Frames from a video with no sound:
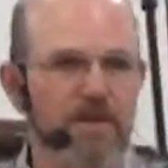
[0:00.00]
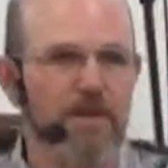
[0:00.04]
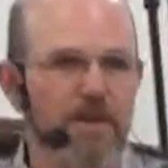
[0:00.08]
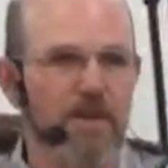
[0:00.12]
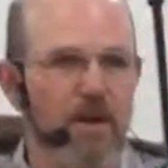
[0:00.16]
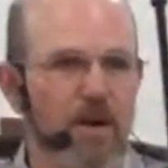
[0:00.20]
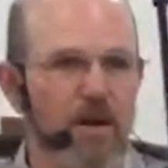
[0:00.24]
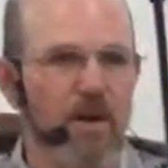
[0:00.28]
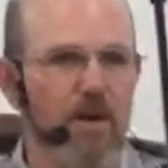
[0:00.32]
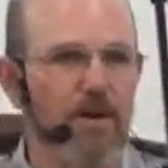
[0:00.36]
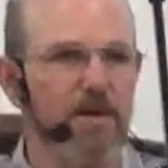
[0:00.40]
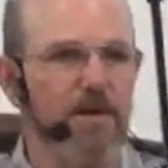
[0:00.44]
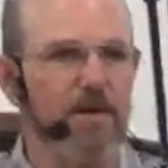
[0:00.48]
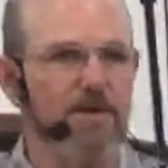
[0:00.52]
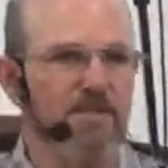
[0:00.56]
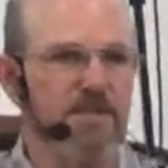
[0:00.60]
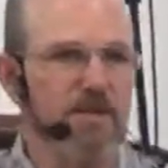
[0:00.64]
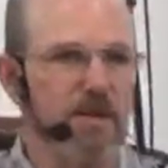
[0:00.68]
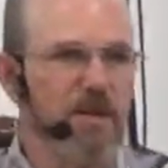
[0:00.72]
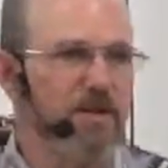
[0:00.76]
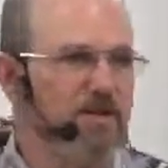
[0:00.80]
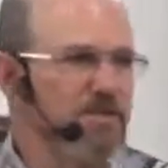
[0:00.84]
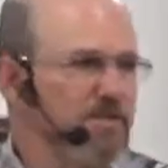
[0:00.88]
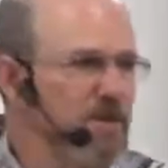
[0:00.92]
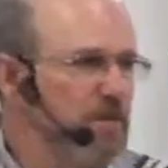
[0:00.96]
into your heart, just
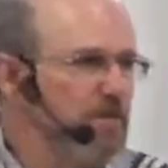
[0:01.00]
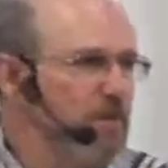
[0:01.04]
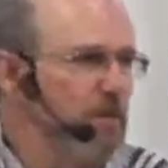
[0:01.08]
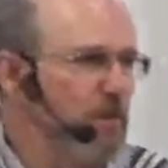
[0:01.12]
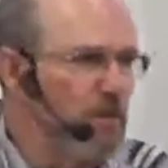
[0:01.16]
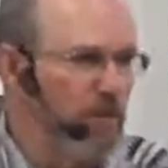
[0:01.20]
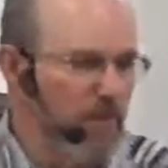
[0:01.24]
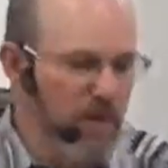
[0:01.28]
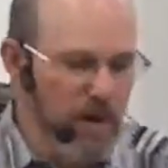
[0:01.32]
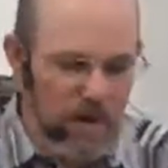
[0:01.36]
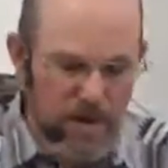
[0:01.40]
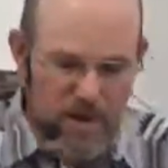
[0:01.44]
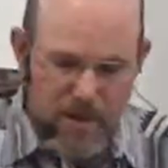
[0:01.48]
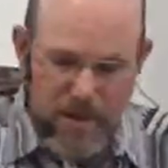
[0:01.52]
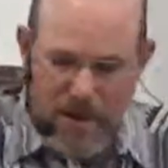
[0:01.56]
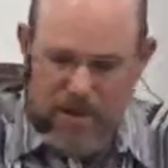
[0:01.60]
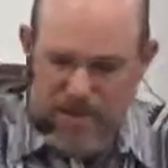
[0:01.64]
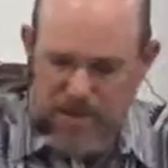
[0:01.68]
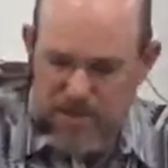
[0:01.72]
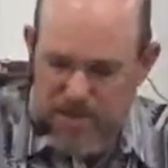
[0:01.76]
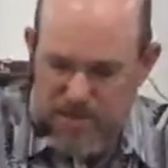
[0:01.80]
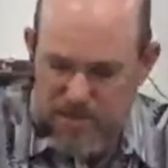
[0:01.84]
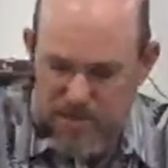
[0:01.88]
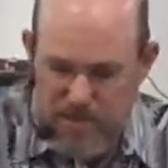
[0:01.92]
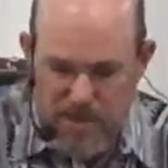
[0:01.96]
say a simple prayer
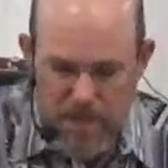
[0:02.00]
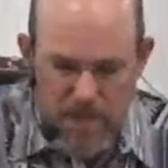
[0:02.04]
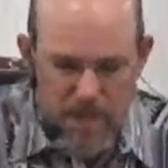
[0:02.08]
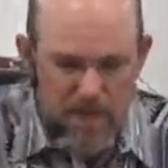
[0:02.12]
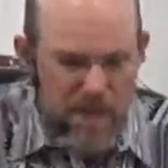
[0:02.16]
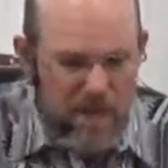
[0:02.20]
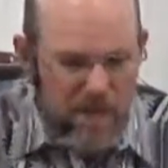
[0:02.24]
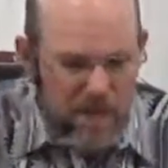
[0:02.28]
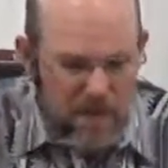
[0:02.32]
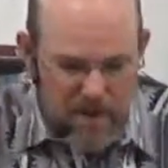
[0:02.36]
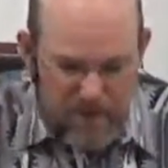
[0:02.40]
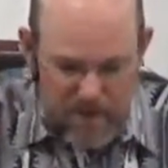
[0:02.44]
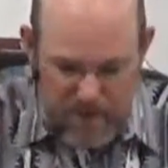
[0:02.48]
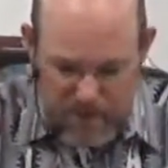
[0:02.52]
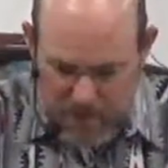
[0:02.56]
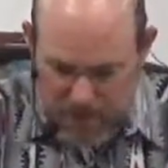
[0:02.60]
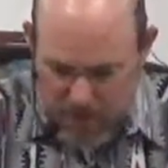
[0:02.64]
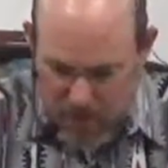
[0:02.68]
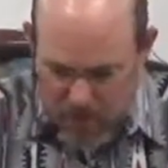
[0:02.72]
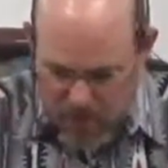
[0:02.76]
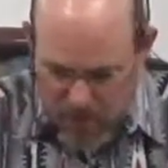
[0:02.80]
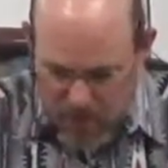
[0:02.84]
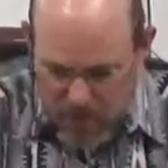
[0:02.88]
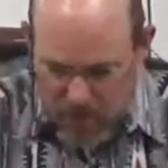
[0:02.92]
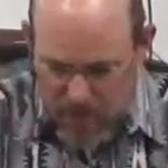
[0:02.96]
like this and mean it from
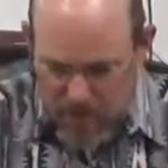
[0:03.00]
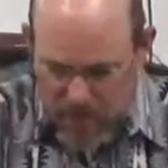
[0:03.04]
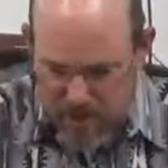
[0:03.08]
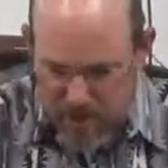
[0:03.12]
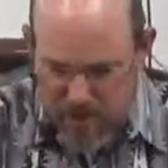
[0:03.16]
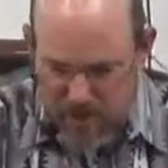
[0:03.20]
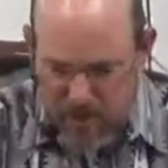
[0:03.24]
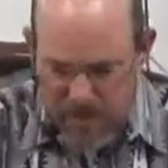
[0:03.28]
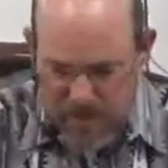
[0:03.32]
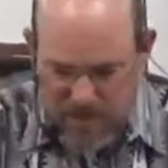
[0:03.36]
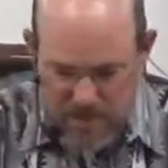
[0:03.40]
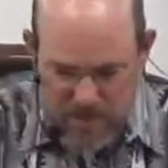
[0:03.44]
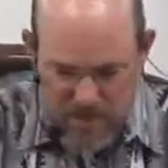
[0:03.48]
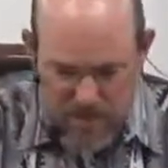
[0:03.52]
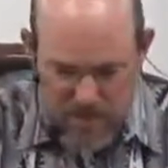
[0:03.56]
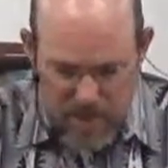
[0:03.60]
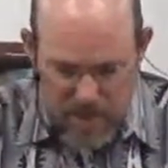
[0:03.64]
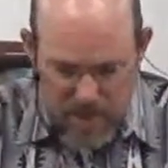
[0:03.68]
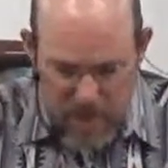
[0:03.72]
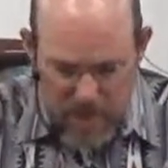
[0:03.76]
your heart, guys.